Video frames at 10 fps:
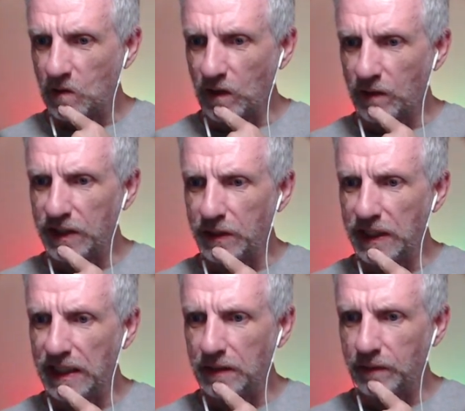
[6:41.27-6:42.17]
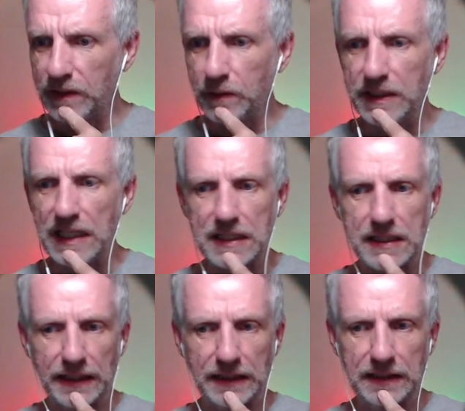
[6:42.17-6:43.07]
what do we do here? We do
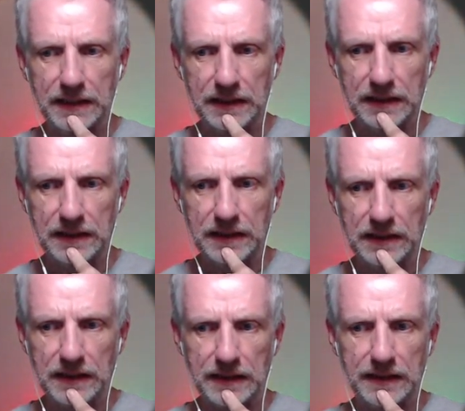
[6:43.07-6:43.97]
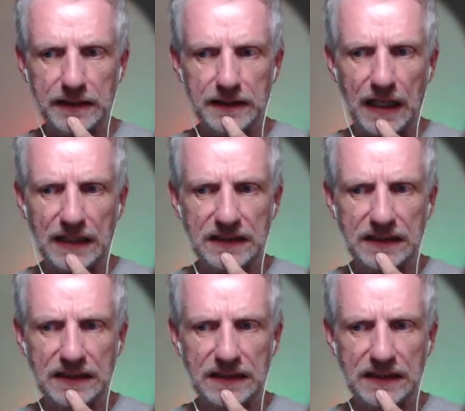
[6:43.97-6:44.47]
nothing. I think.